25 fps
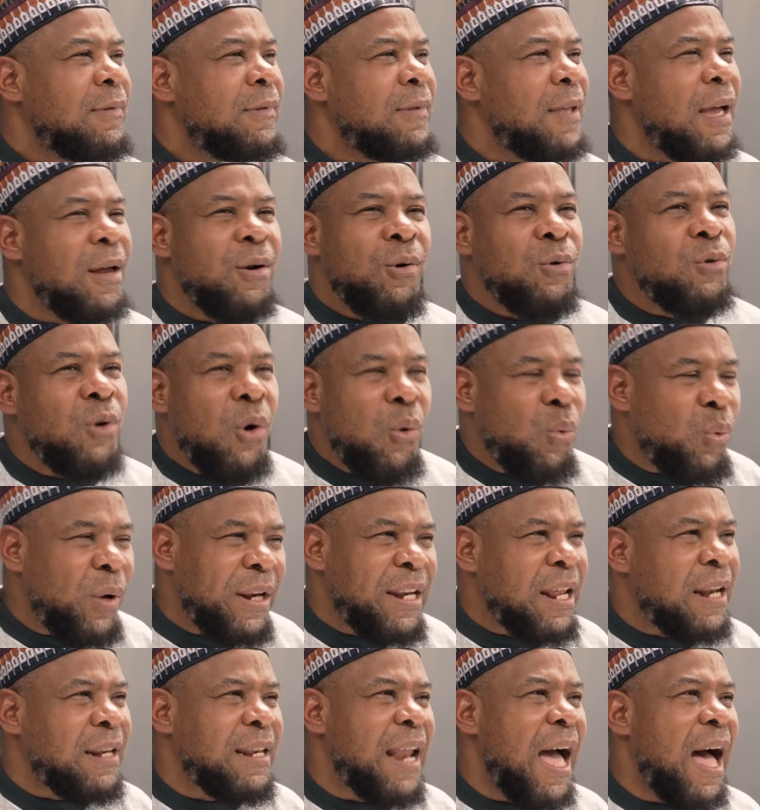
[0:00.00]
They don't know
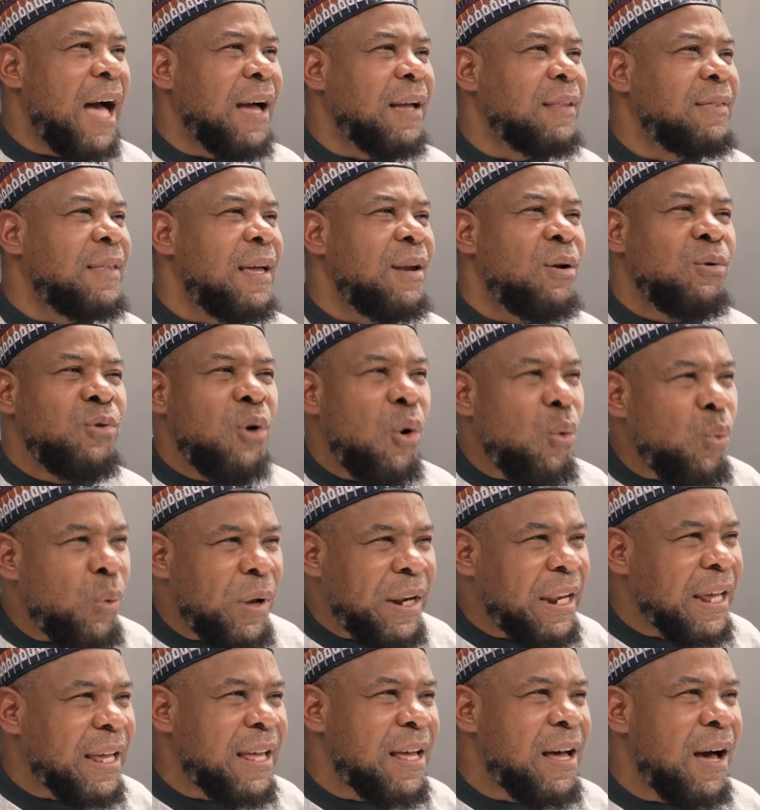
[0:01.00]
when to knock. They don't know
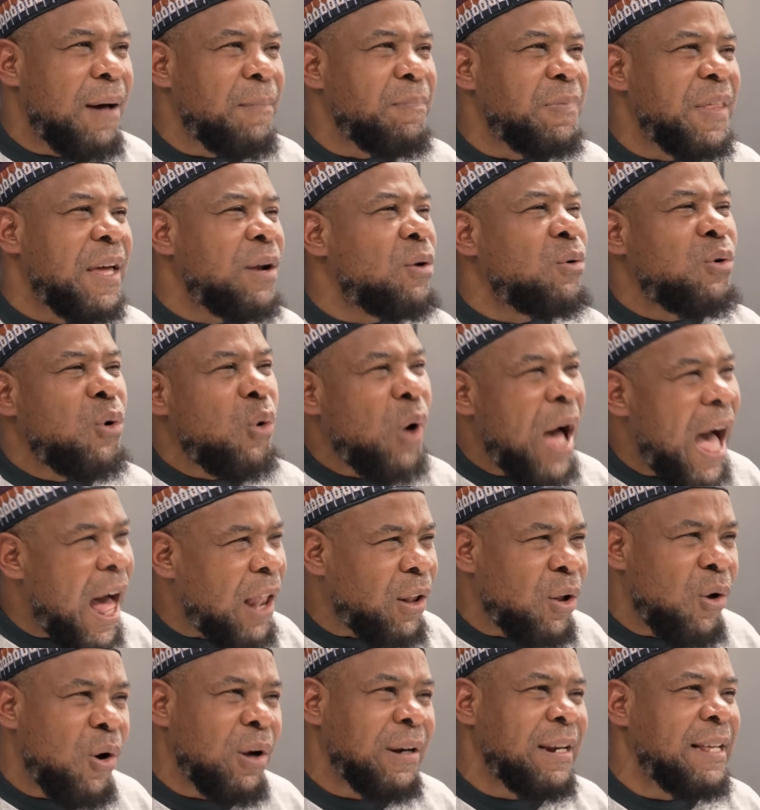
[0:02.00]
when to come. They don't know
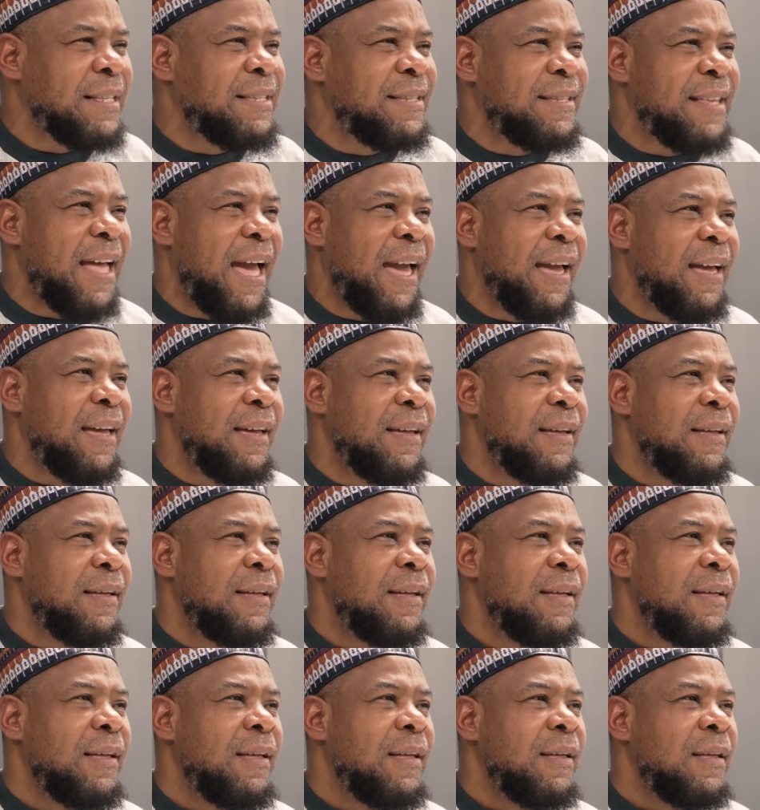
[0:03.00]
how long to stay.
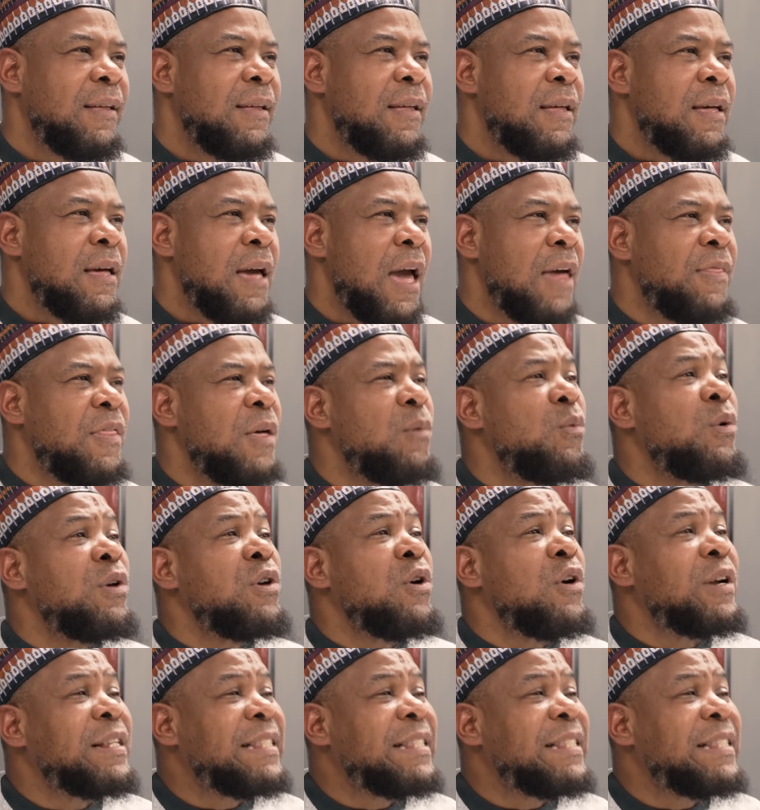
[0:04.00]
And then when you're